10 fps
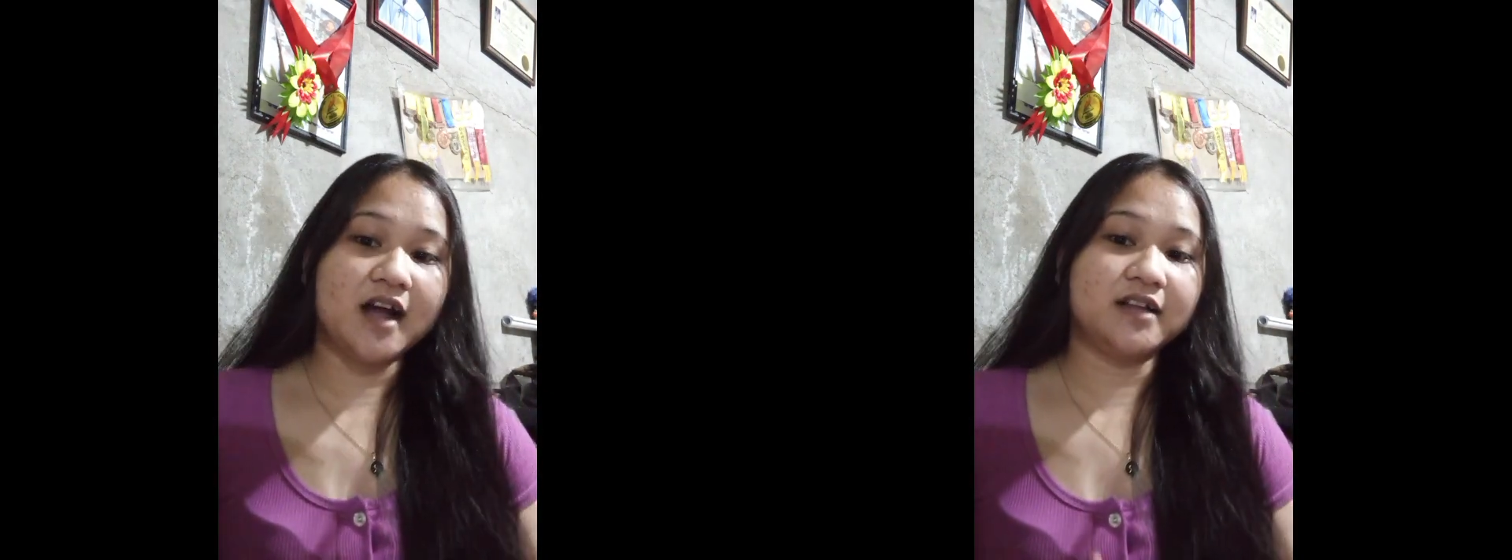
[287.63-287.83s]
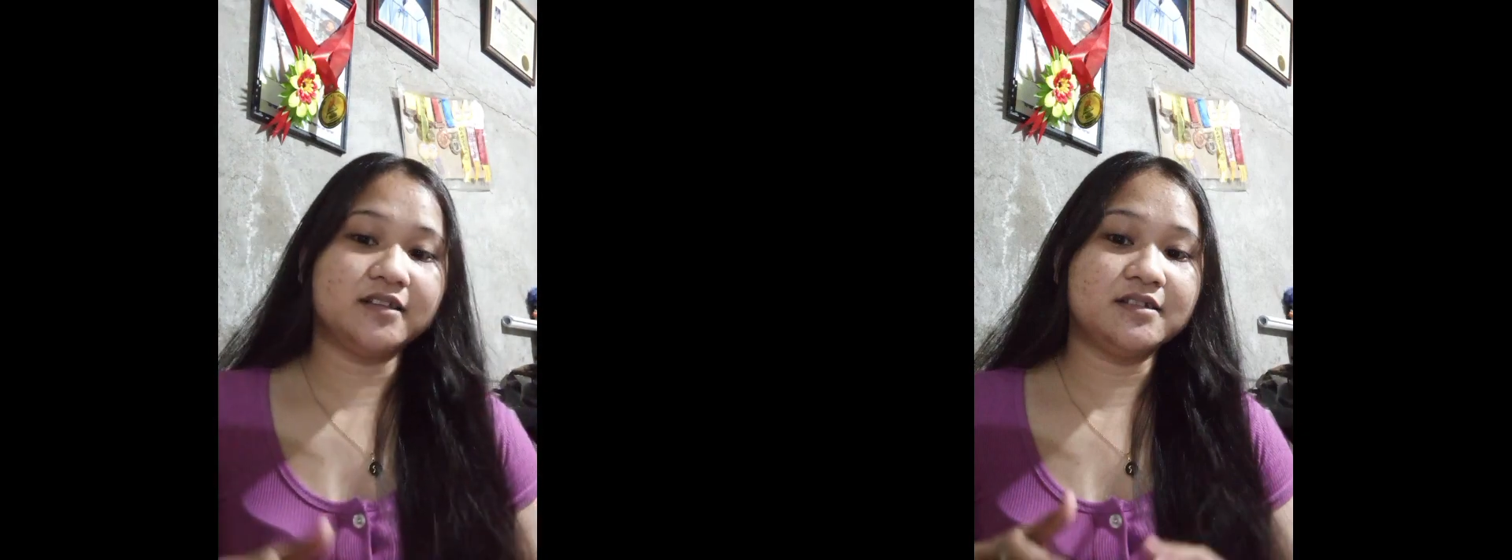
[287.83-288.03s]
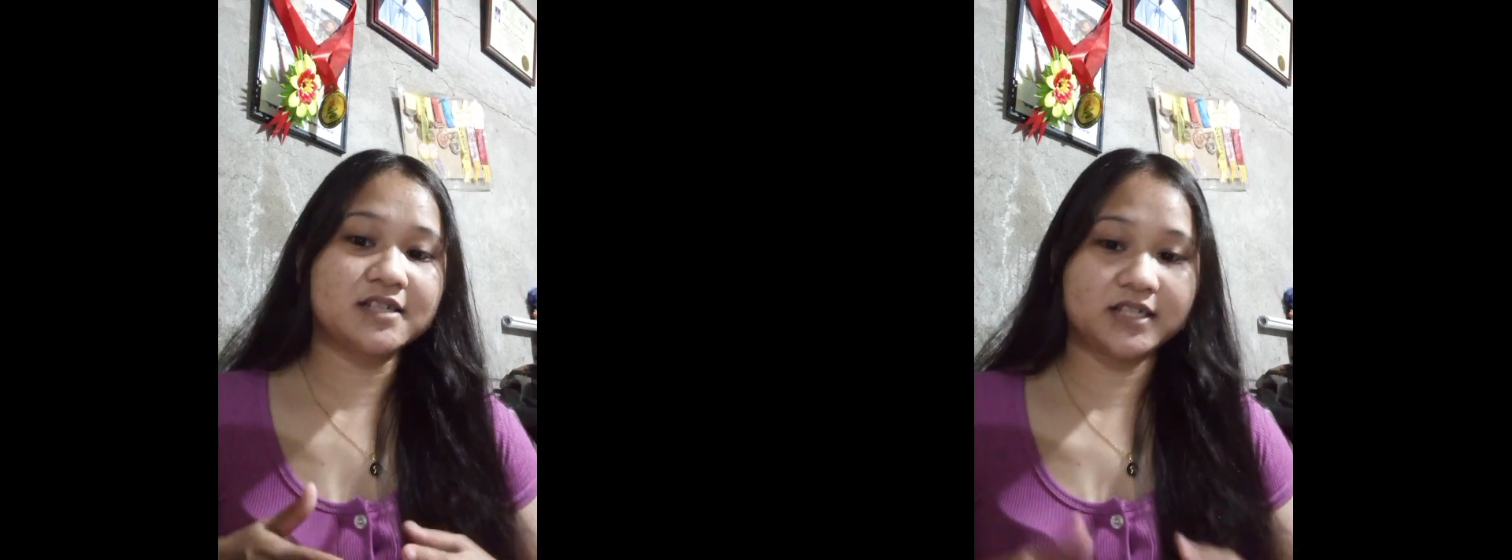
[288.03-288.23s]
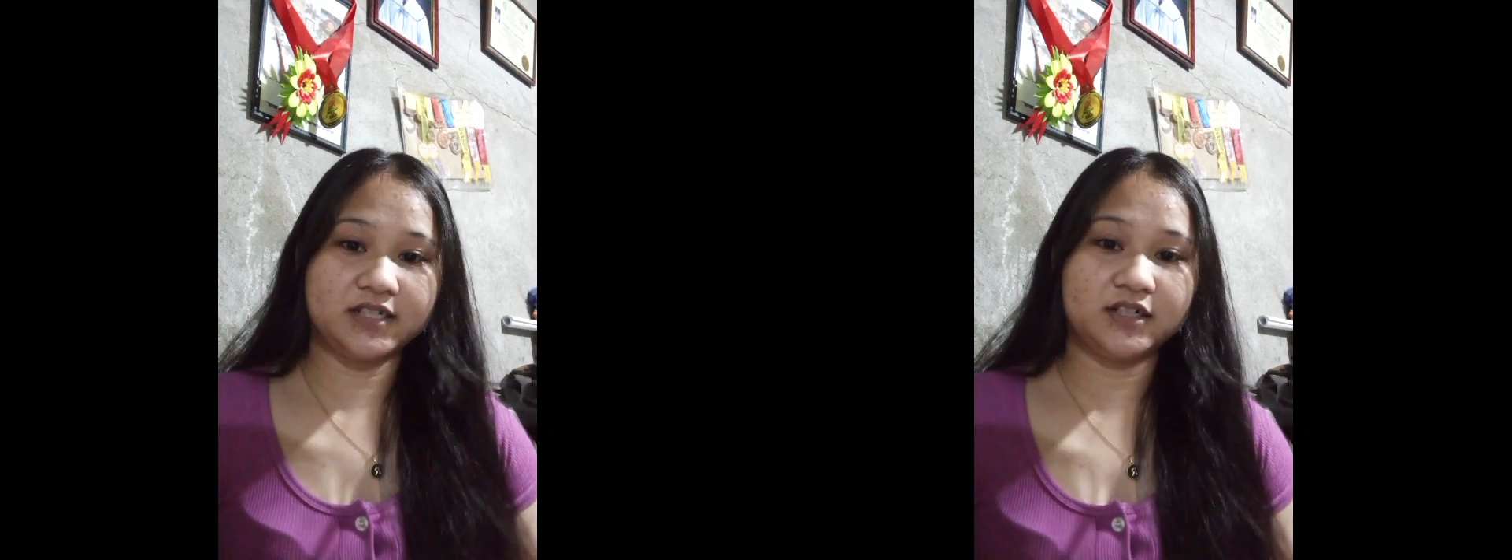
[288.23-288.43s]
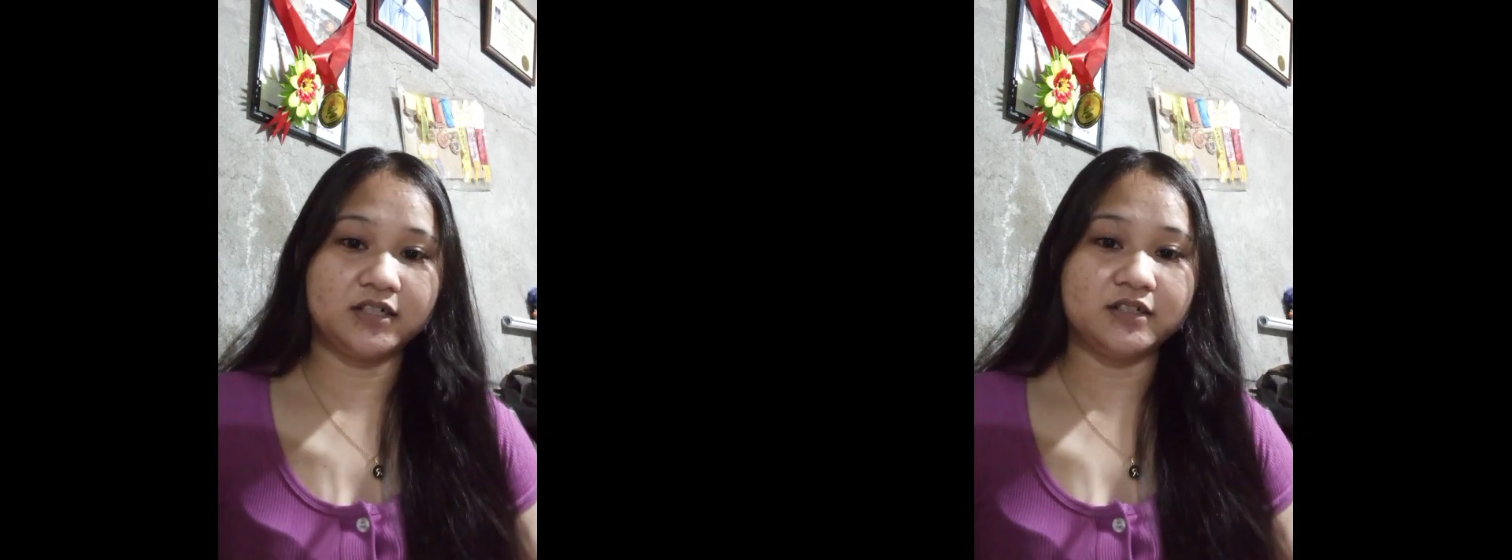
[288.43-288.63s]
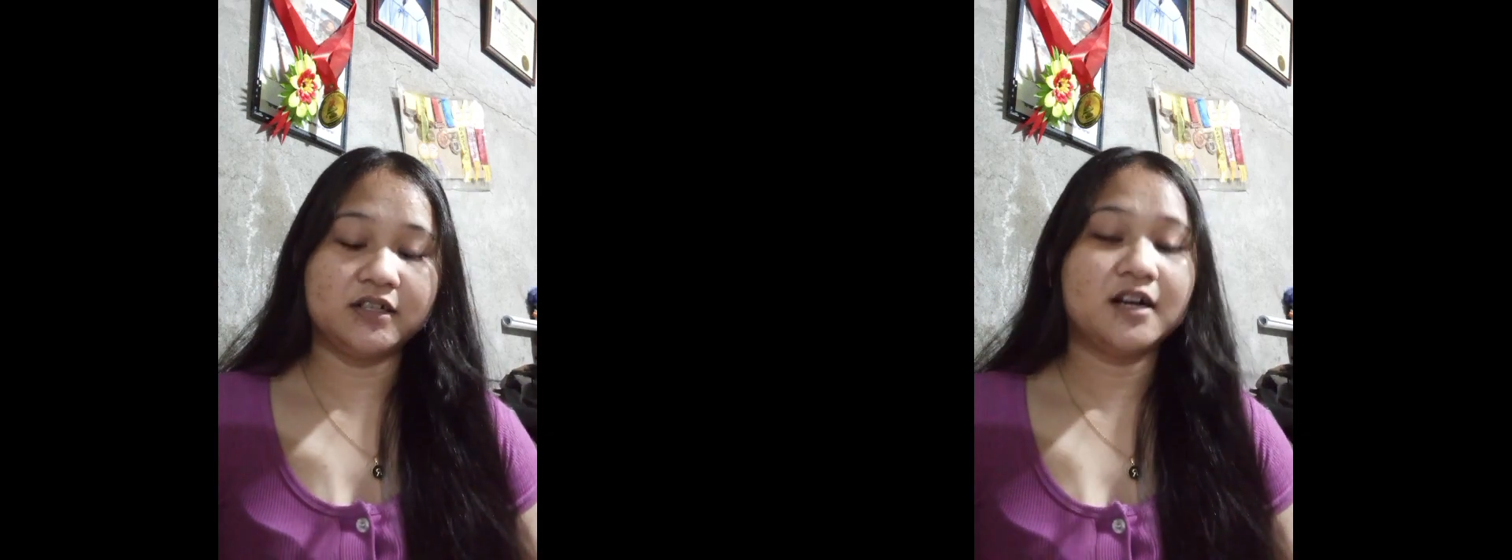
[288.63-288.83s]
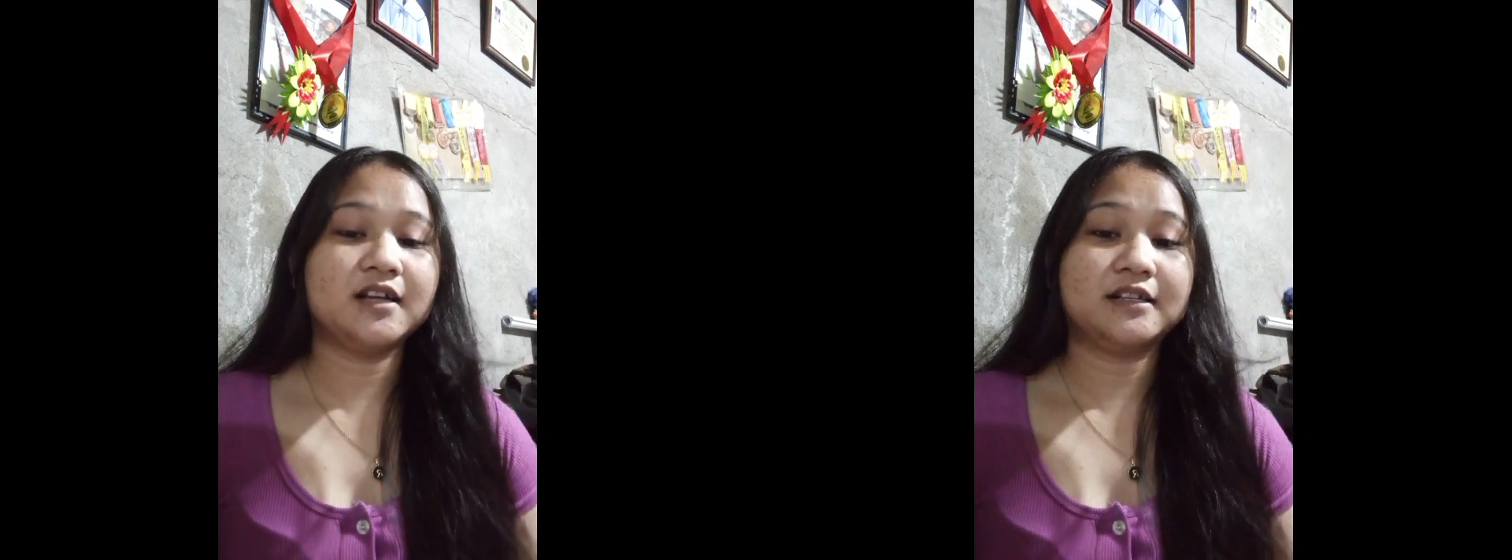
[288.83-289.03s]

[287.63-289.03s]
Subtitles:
and skill